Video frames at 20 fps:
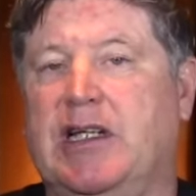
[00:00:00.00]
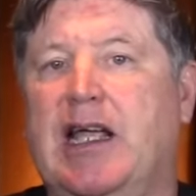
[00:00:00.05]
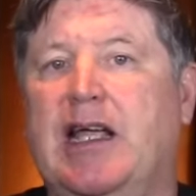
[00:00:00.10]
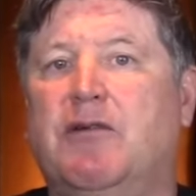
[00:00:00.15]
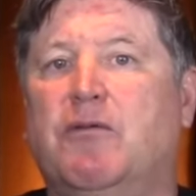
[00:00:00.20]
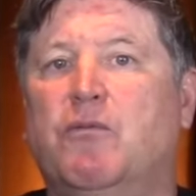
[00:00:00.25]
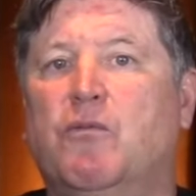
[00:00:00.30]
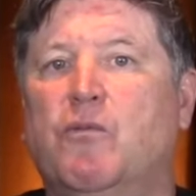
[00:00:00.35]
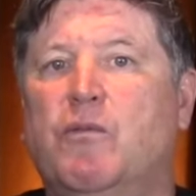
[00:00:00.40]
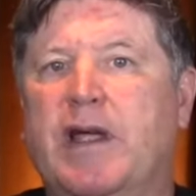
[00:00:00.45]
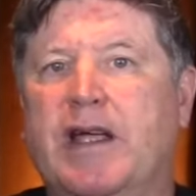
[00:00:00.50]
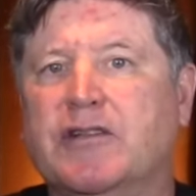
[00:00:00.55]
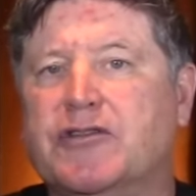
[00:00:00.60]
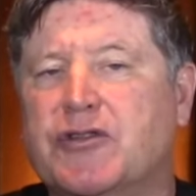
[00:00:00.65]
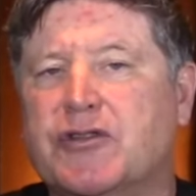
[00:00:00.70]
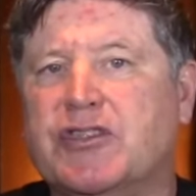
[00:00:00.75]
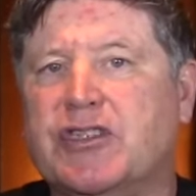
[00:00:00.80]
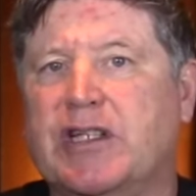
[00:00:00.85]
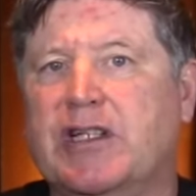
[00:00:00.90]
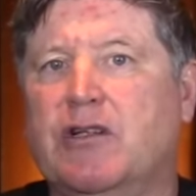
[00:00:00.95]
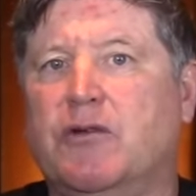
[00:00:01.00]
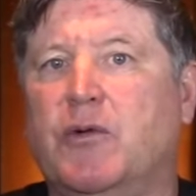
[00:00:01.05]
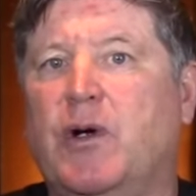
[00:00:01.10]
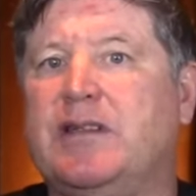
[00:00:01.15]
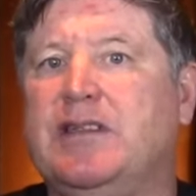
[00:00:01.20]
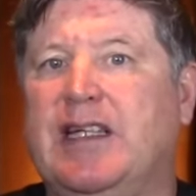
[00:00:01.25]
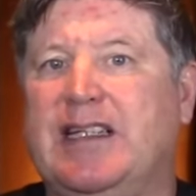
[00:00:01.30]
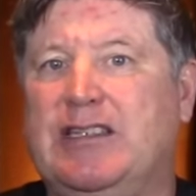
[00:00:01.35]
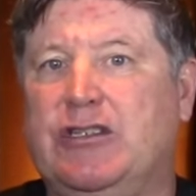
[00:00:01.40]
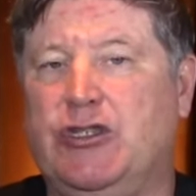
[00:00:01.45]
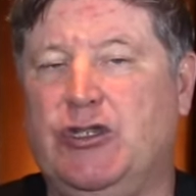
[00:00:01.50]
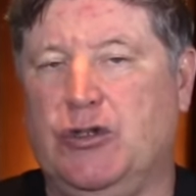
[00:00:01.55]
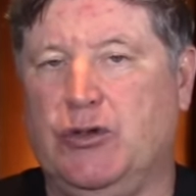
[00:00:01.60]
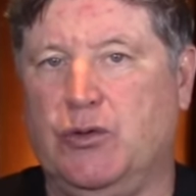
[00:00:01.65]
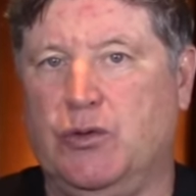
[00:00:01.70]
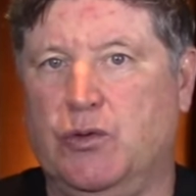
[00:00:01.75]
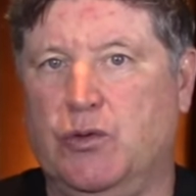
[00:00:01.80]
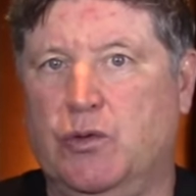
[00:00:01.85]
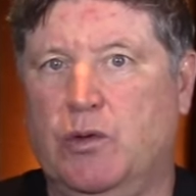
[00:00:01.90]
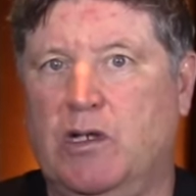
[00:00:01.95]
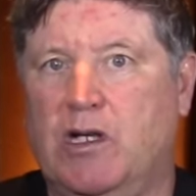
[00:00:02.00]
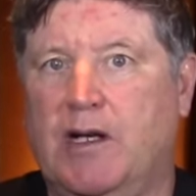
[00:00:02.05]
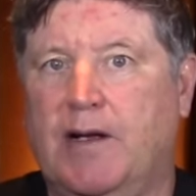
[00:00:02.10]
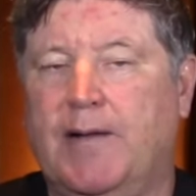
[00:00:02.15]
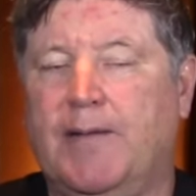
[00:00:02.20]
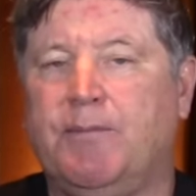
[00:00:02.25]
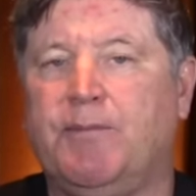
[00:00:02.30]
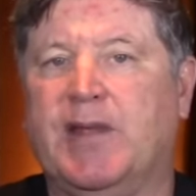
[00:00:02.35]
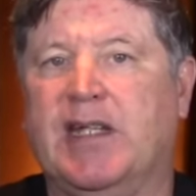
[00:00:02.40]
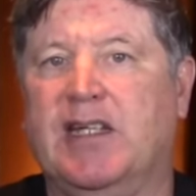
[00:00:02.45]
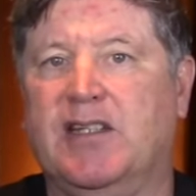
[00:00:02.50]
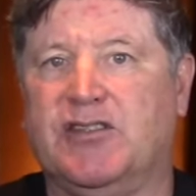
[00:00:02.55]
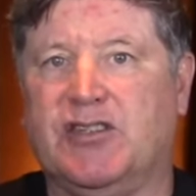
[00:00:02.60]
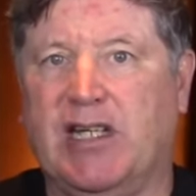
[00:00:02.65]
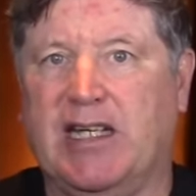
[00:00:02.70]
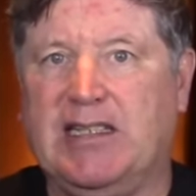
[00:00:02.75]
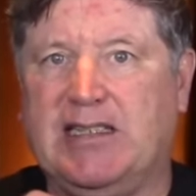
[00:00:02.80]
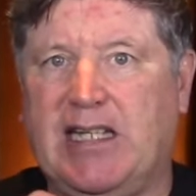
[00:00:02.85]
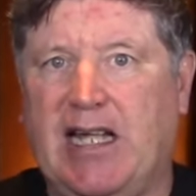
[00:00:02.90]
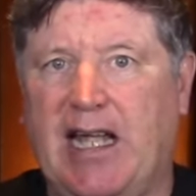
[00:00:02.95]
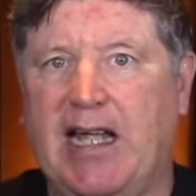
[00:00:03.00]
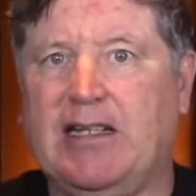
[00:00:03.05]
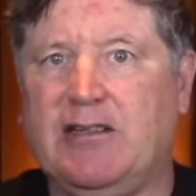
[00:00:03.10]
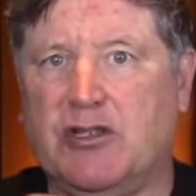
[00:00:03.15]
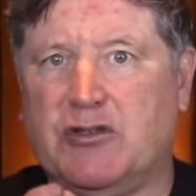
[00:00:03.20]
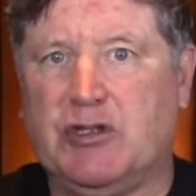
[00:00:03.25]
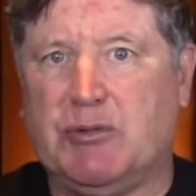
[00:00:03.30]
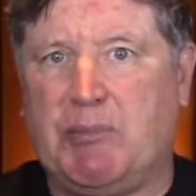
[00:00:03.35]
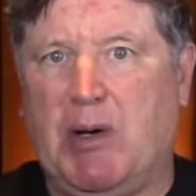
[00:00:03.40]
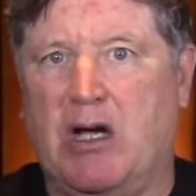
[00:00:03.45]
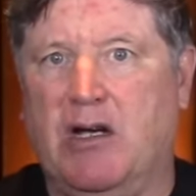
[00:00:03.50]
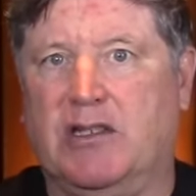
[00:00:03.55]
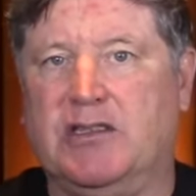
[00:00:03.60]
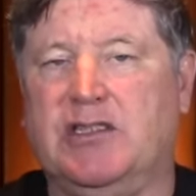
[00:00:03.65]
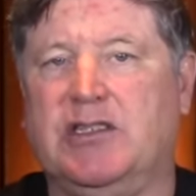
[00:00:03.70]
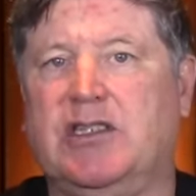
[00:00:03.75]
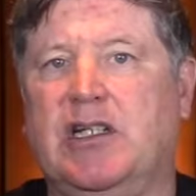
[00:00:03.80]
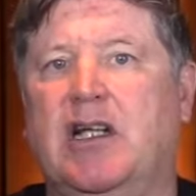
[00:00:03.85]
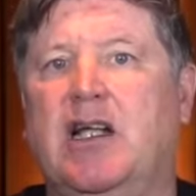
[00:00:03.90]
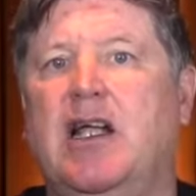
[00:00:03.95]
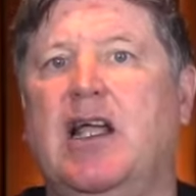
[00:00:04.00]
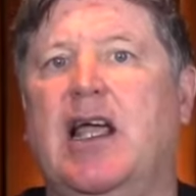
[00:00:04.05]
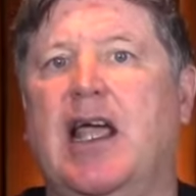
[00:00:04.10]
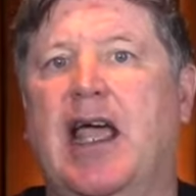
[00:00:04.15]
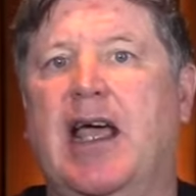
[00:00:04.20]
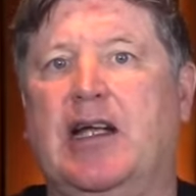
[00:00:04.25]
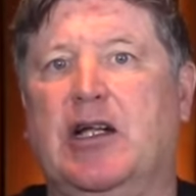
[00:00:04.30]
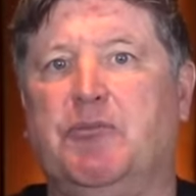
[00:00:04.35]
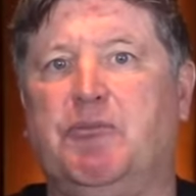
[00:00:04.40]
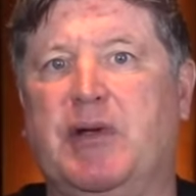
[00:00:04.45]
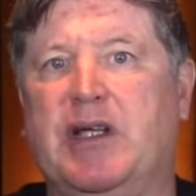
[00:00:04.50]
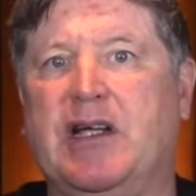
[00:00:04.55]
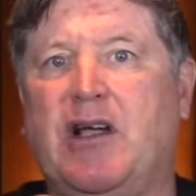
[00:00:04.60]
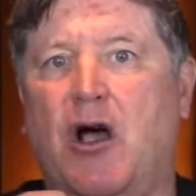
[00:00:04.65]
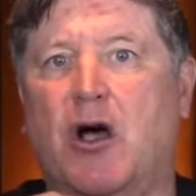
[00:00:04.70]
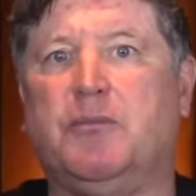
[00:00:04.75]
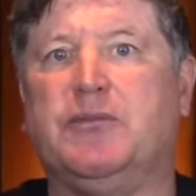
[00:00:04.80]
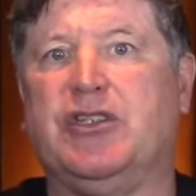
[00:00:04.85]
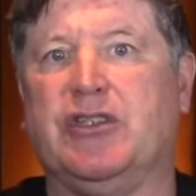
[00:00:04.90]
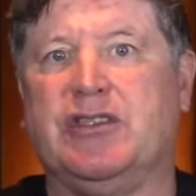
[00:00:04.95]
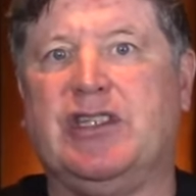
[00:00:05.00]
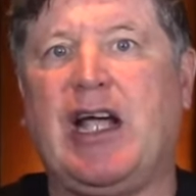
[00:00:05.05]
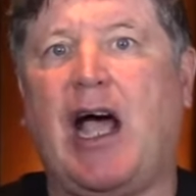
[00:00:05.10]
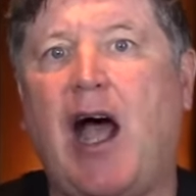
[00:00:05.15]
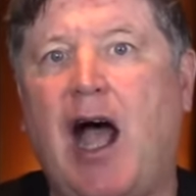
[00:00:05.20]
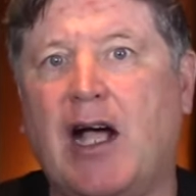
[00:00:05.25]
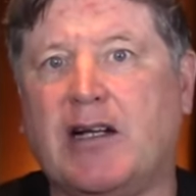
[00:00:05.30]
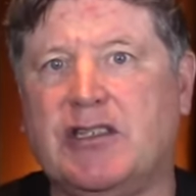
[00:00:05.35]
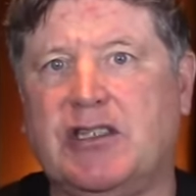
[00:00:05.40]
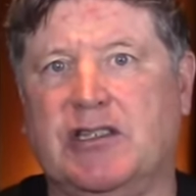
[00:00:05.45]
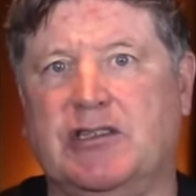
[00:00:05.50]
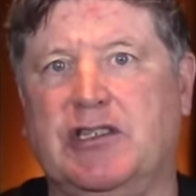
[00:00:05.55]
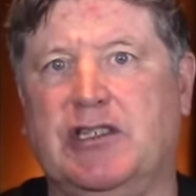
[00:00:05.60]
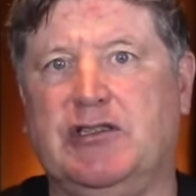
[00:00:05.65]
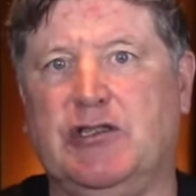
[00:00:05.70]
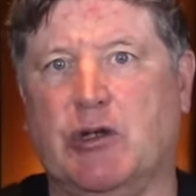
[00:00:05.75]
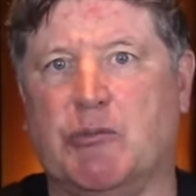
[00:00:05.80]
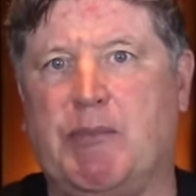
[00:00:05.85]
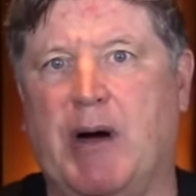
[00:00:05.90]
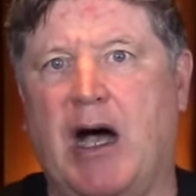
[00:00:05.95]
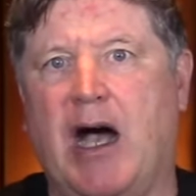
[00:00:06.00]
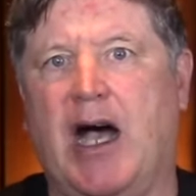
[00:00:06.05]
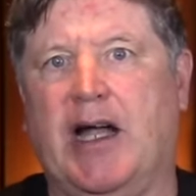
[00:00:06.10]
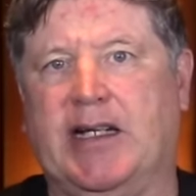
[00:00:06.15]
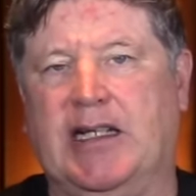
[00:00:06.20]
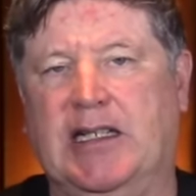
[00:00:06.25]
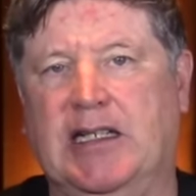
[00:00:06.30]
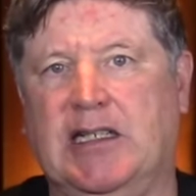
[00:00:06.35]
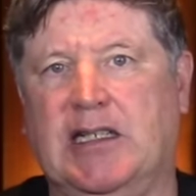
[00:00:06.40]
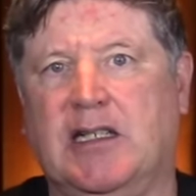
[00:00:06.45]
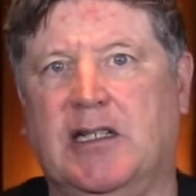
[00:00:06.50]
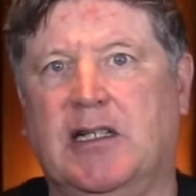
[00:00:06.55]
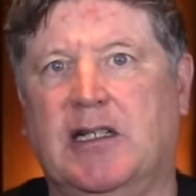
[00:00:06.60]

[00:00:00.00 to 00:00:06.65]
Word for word: And interesting what they do is they take the sponge and it becomes a toxin in their body,